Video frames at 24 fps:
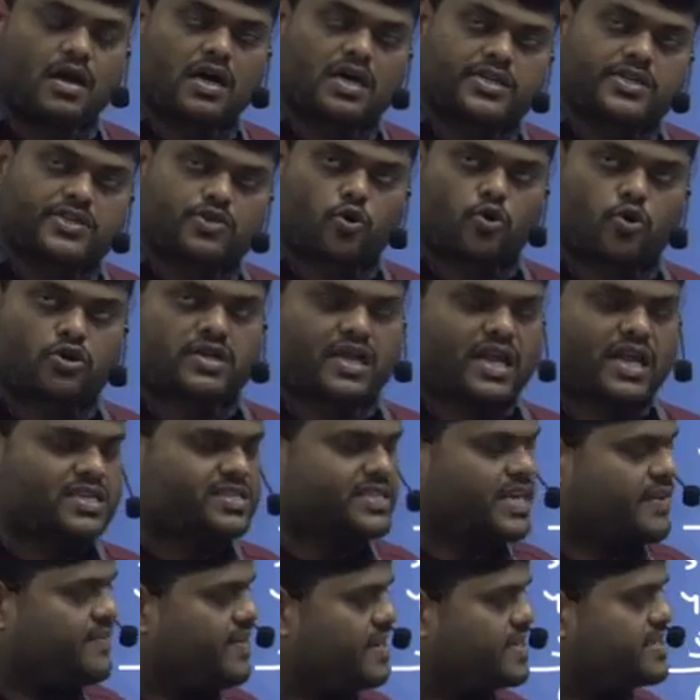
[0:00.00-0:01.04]
Total
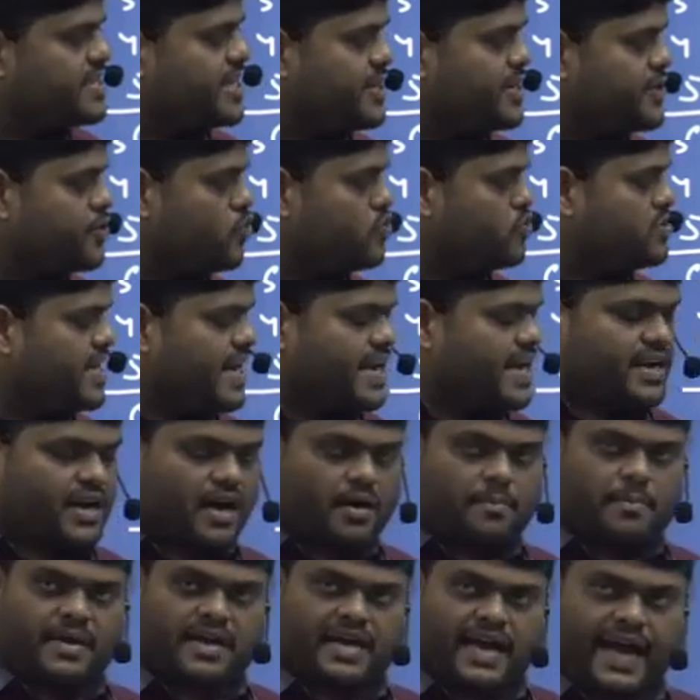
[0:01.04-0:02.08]
72 they are
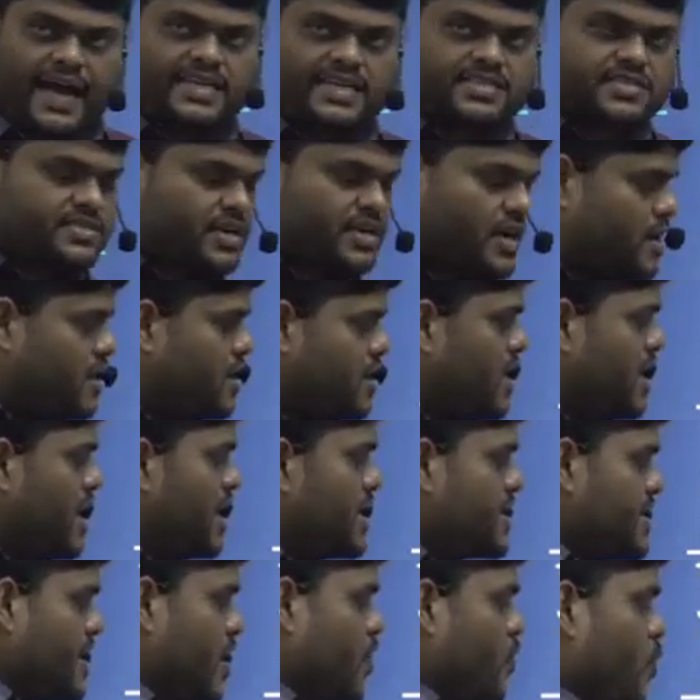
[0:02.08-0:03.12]
coming extra.
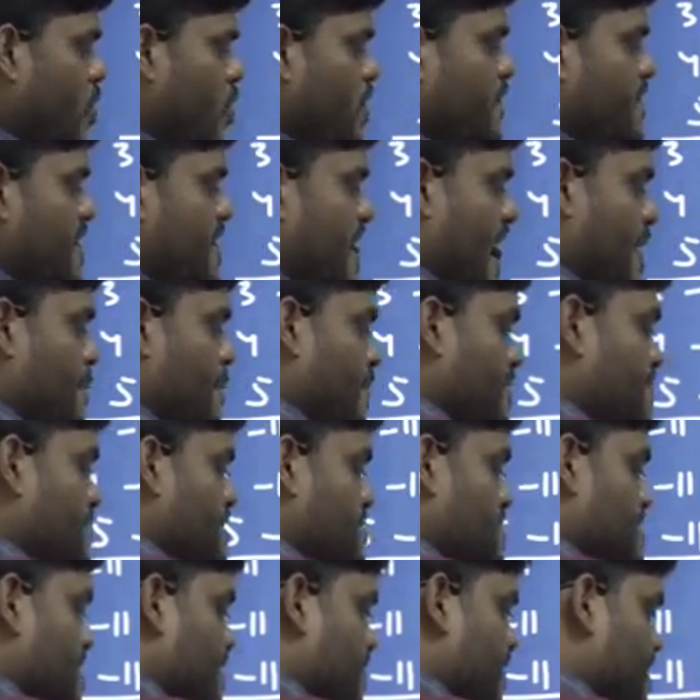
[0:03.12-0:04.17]
Now what will happen, this
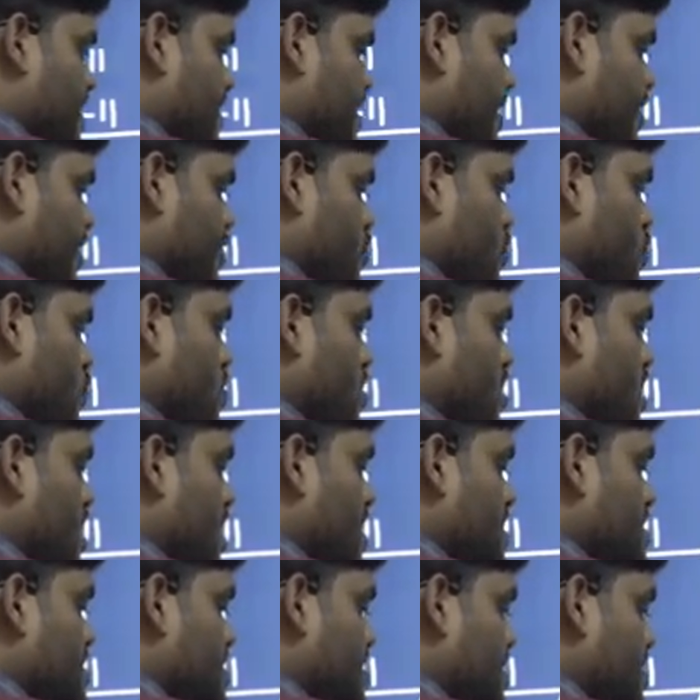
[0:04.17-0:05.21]
72? This